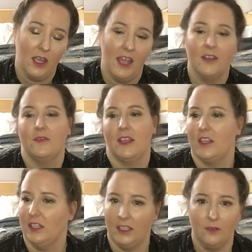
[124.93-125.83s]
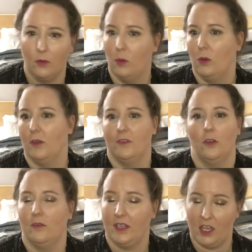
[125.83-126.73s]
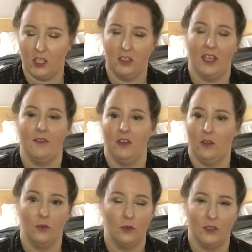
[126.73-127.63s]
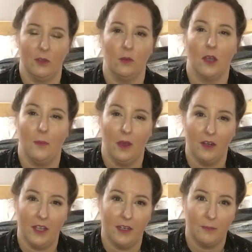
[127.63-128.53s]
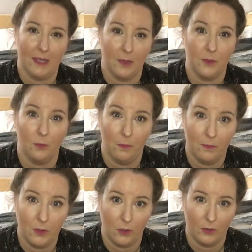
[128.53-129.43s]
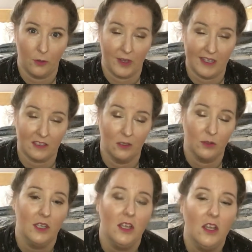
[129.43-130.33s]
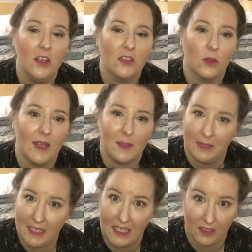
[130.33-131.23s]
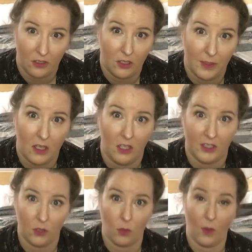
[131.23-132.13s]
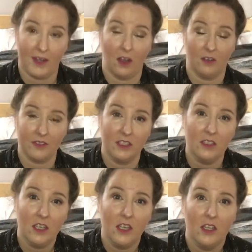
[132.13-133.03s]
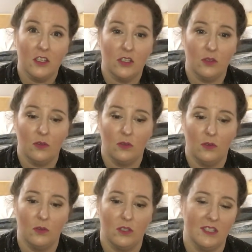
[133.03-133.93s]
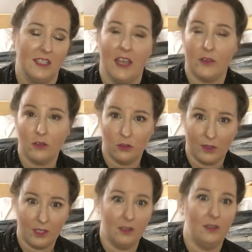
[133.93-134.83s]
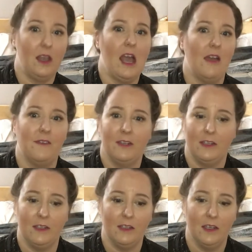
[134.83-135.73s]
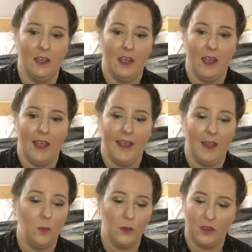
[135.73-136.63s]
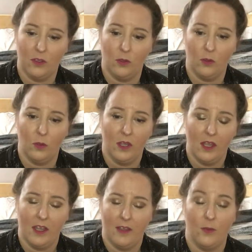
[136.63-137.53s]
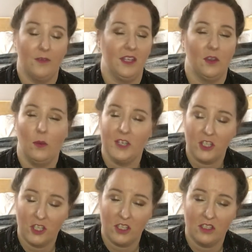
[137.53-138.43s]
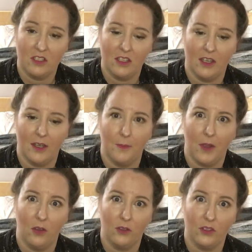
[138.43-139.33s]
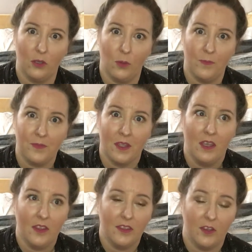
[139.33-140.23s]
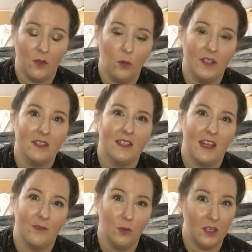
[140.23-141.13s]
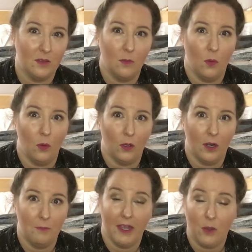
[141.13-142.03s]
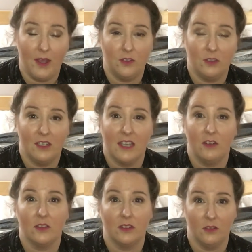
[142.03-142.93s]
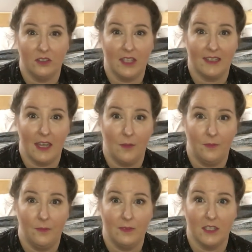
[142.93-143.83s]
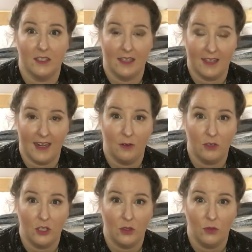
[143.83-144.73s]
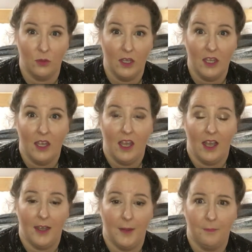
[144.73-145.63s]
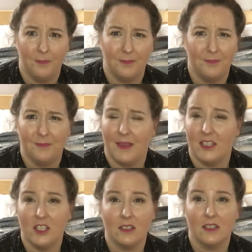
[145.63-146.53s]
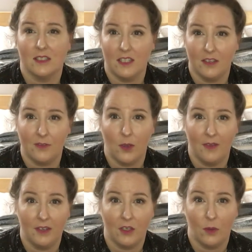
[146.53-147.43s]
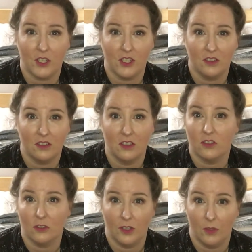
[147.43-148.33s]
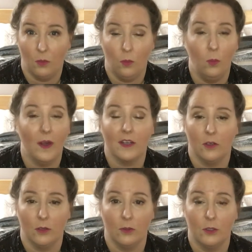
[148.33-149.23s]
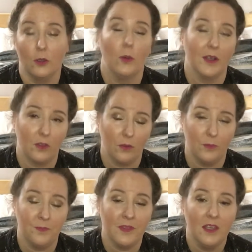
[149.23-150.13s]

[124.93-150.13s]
And if they leave or if they're on vacation, they have another nurse that will come on and pick up your caseload. So at the beginning, they're going to be calling you quite often to see how you're doing, have any help with you, if you have any questions. Also, they're the ones that if you need more biohazard containers, they'll set that up to send that out to you, and just to see if you have any questions concerning what you're going through.